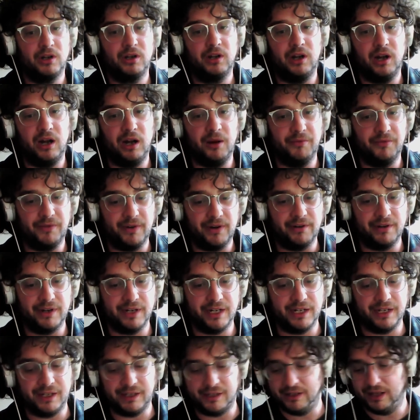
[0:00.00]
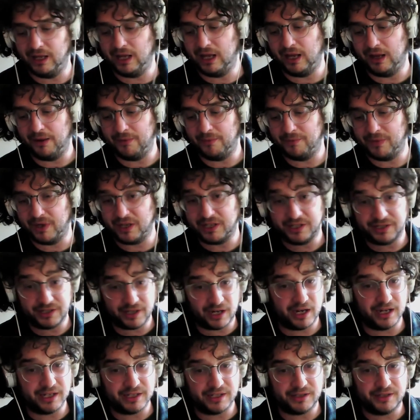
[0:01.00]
I'm very uh, excited